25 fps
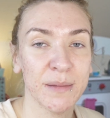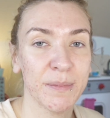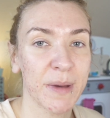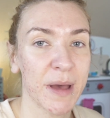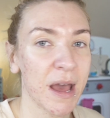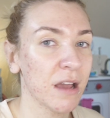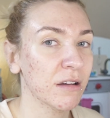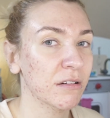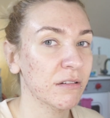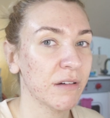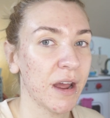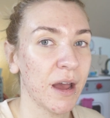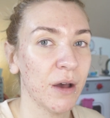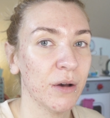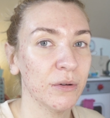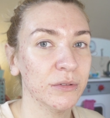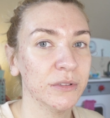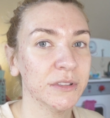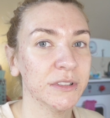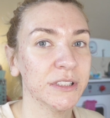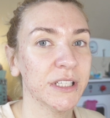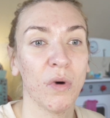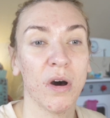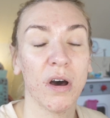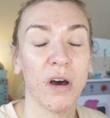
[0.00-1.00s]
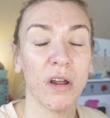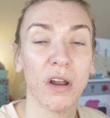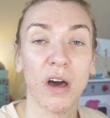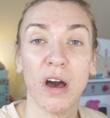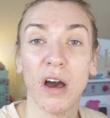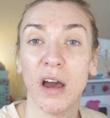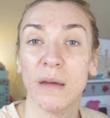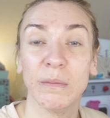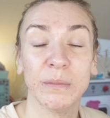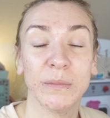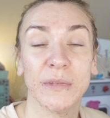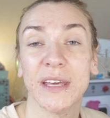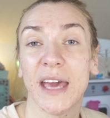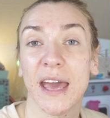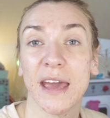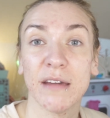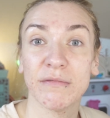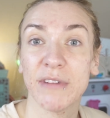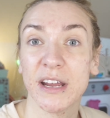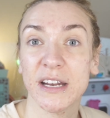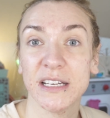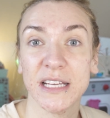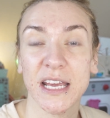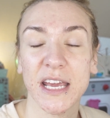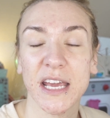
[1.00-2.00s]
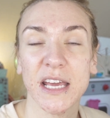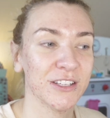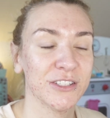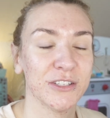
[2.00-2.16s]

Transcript: background while I'm getting ready.